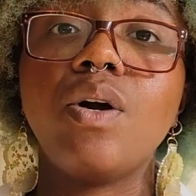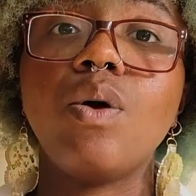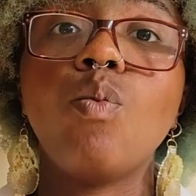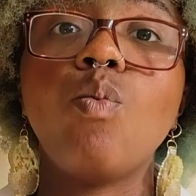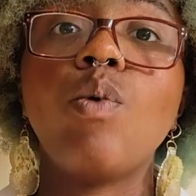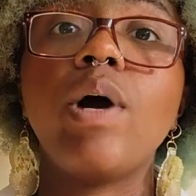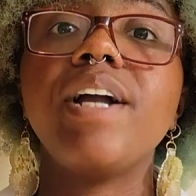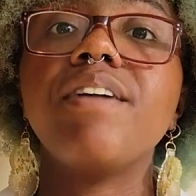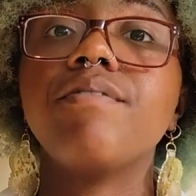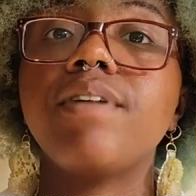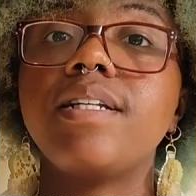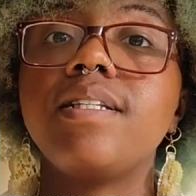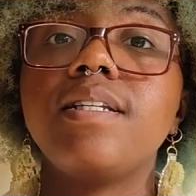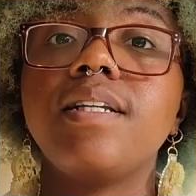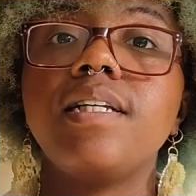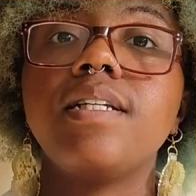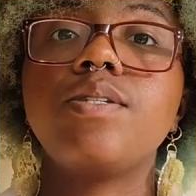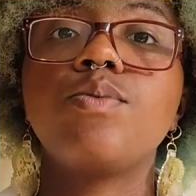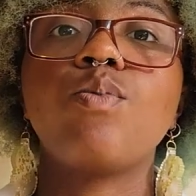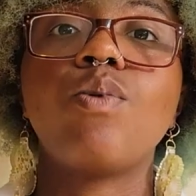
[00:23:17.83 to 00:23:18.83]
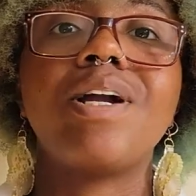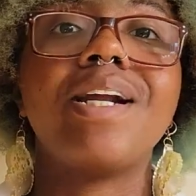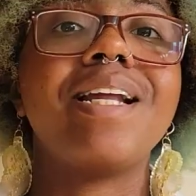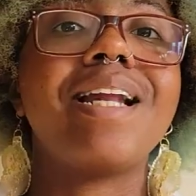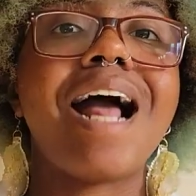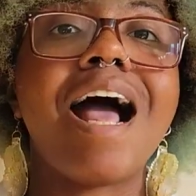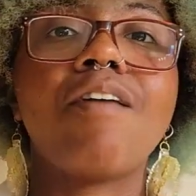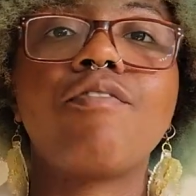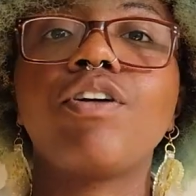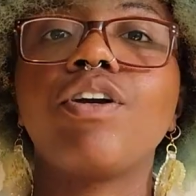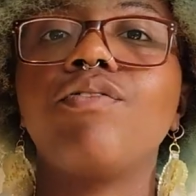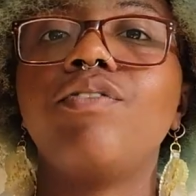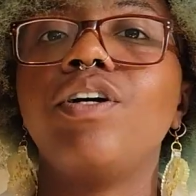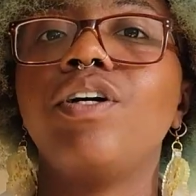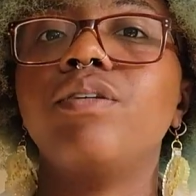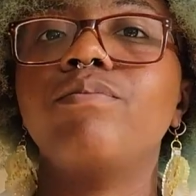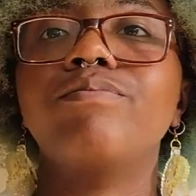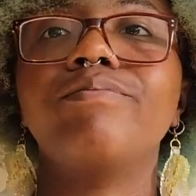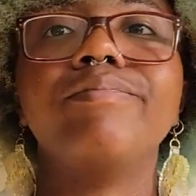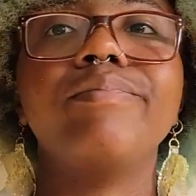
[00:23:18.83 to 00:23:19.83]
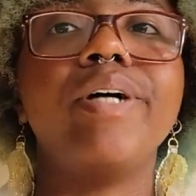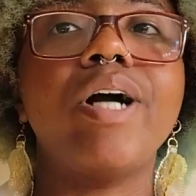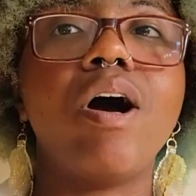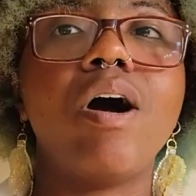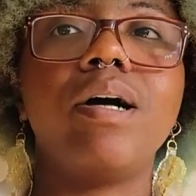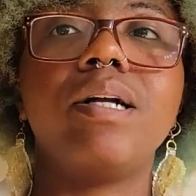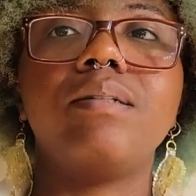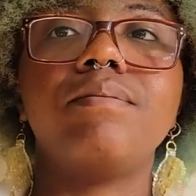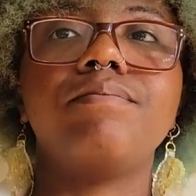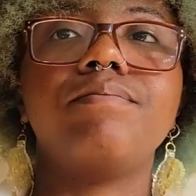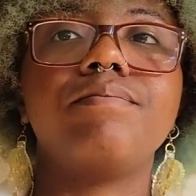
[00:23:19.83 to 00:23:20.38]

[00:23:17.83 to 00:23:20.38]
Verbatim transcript: White residents wanted Africville gone.